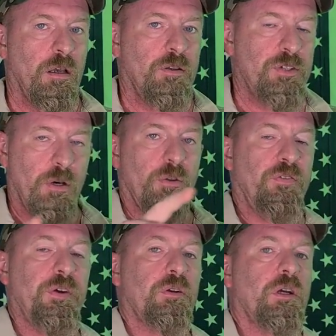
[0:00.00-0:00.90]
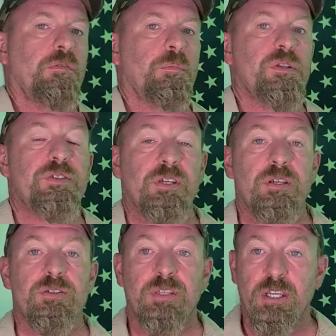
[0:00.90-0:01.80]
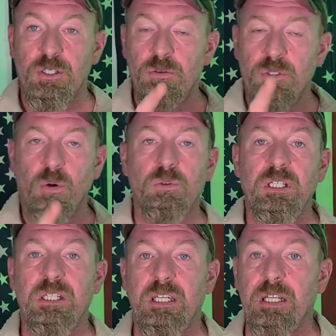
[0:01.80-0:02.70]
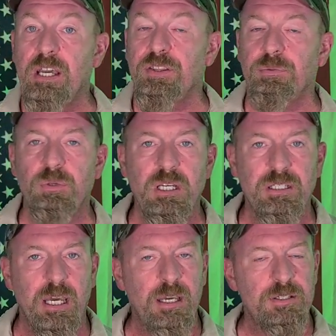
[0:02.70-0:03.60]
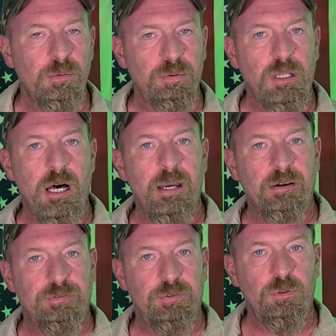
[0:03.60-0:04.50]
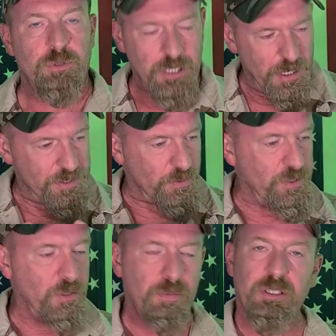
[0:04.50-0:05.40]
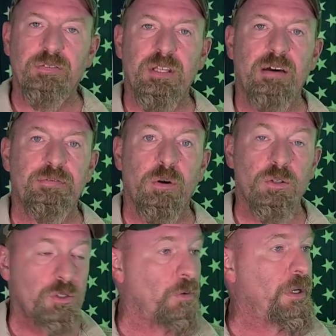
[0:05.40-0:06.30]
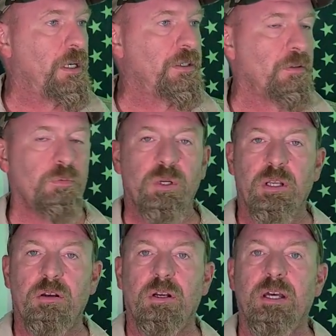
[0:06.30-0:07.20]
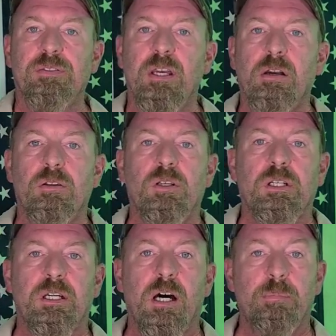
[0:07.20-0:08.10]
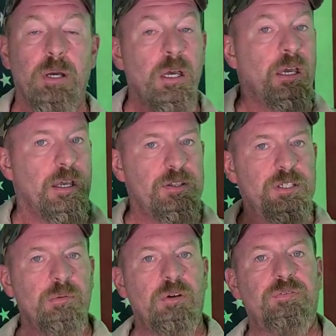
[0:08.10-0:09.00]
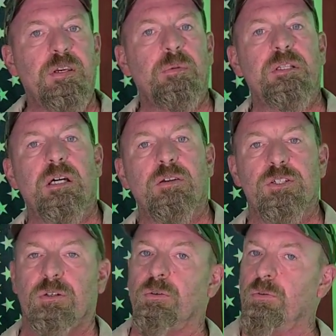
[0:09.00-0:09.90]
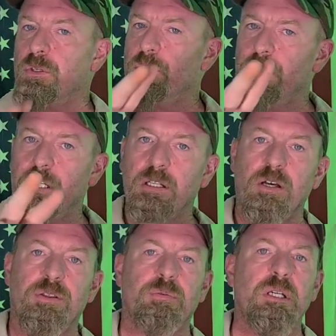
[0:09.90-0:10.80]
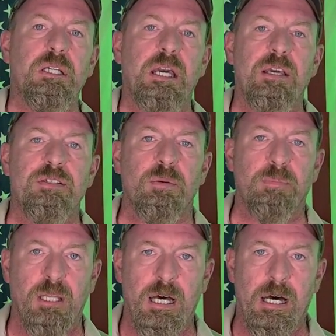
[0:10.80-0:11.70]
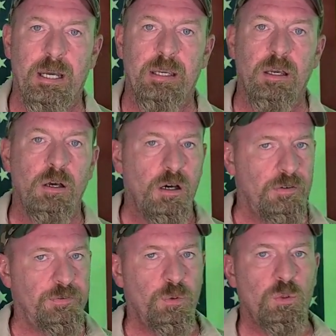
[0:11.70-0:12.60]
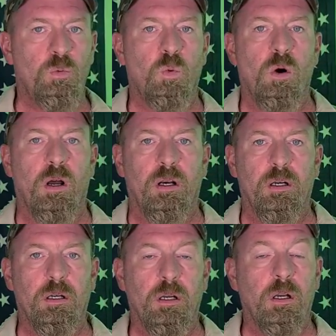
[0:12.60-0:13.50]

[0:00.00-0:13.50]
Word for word: So, the federal government says that you only need a three day supply of food. Yes, would you believe that, folks? Go right on the internet there and look it up and see what FEMA tells you. You need a three day supply of food and water.